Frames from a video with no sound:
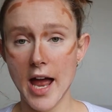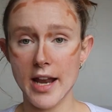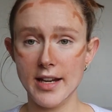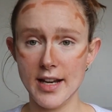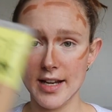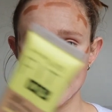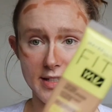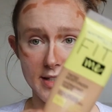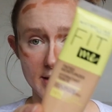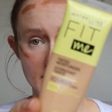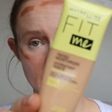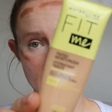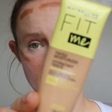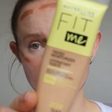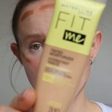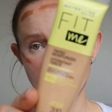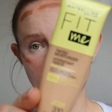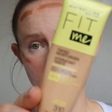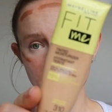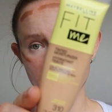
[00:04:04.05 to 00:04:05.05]
And yes, this is
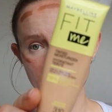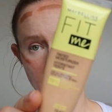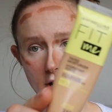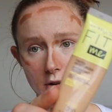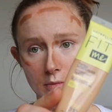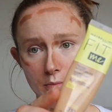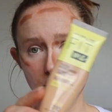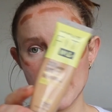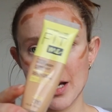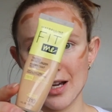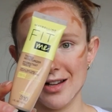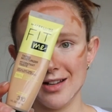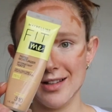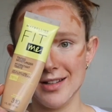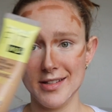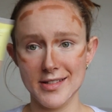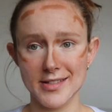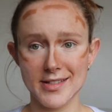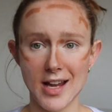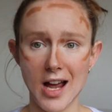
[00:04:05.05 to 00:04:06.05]
a darker tone
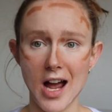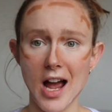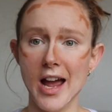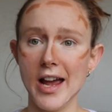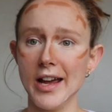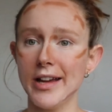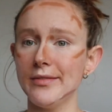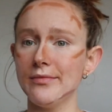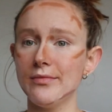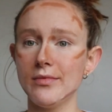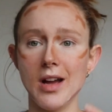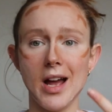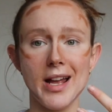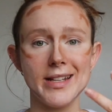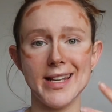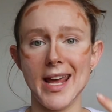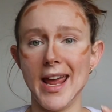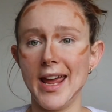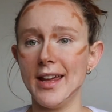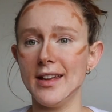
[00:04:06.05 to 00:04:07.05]
because I
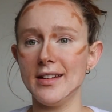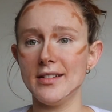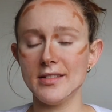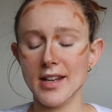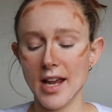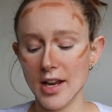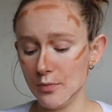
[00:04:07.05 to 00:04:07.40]
tanned.